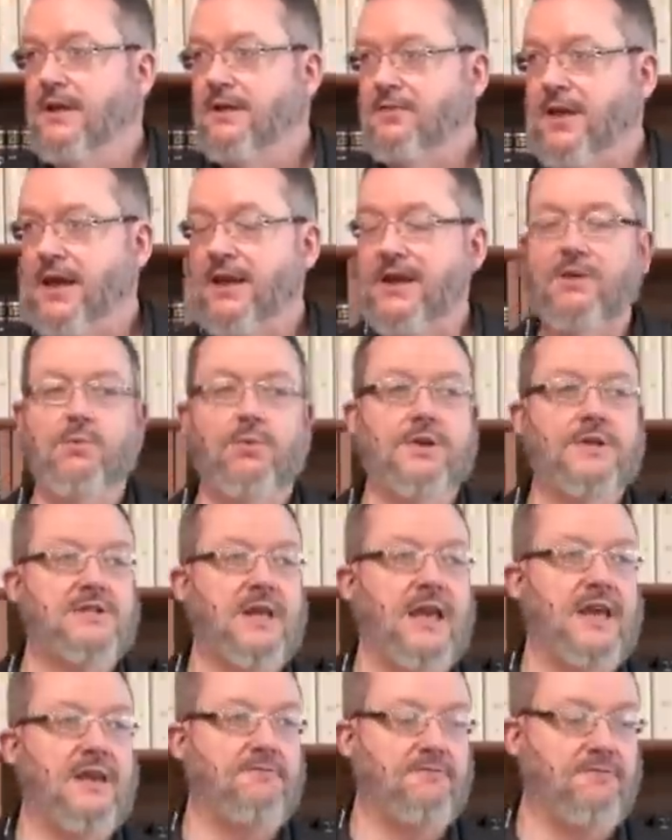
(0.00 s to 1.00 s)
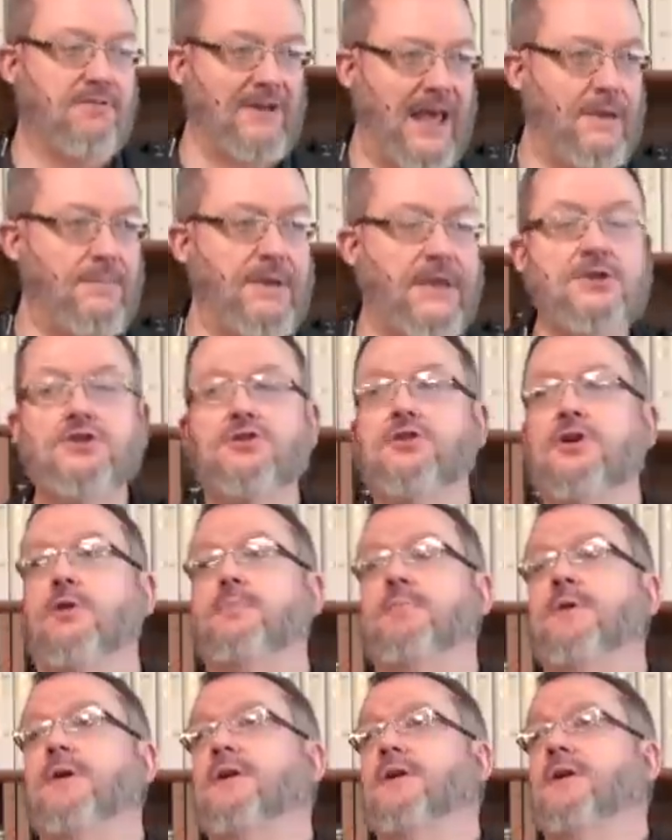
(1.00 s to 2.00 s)
that it was a flaming
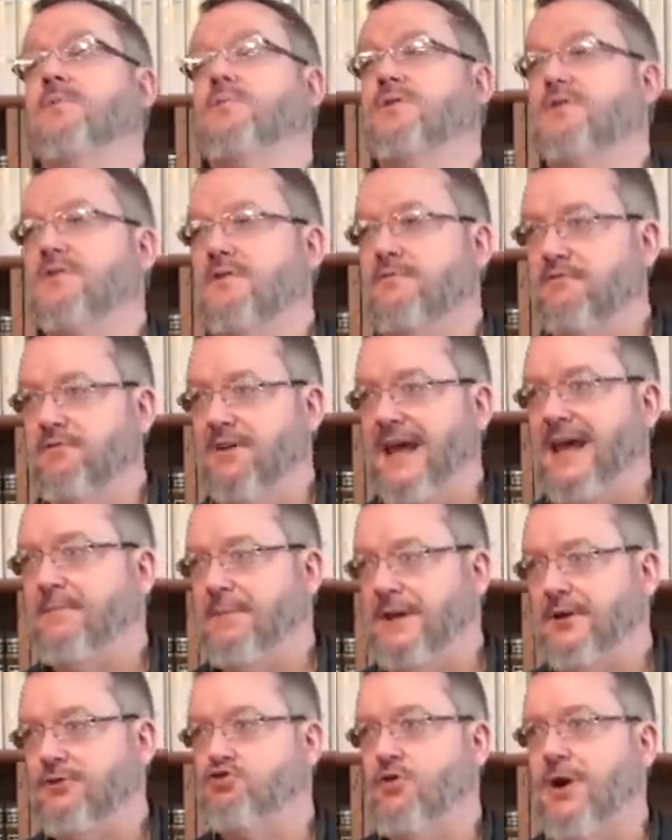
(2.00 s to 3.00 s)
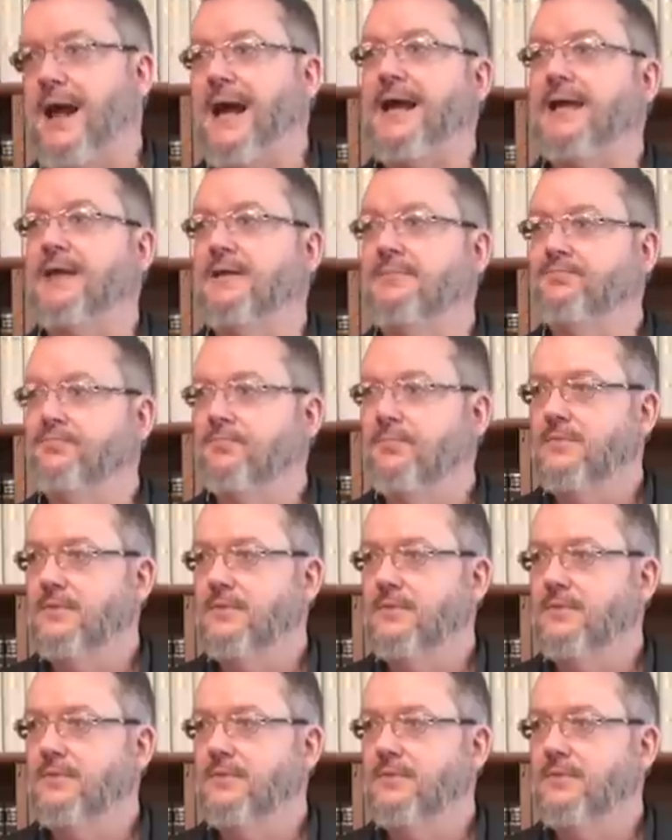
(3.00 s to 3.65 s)
serpent, it was a flaming dragon